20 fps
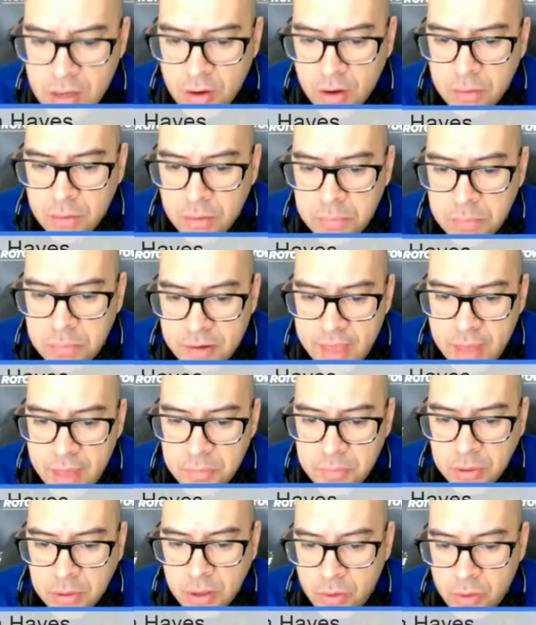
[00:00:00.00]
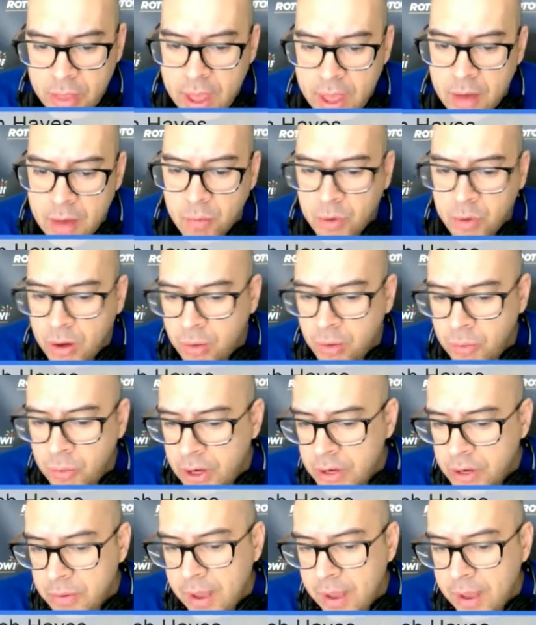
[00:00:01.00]
above that, below that? Where are you
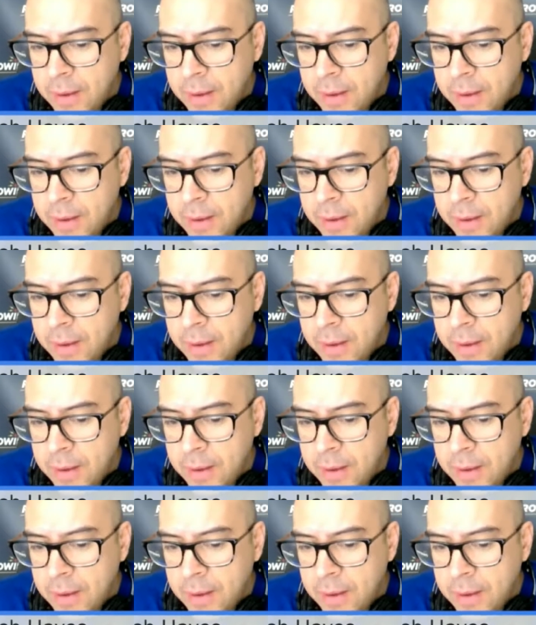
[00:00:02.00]
at?